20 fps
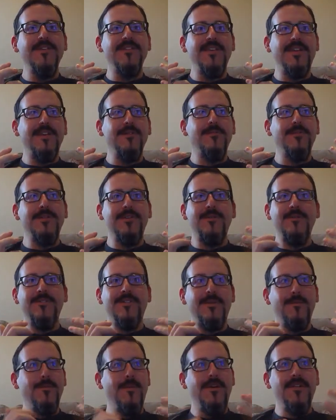
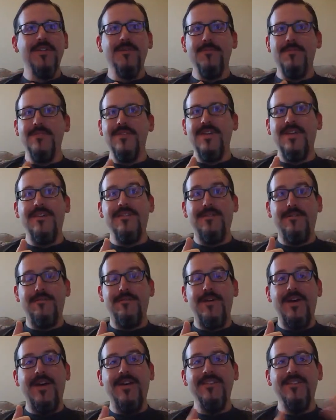introducing multiple days of
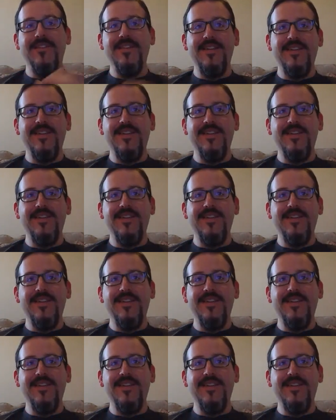fasting in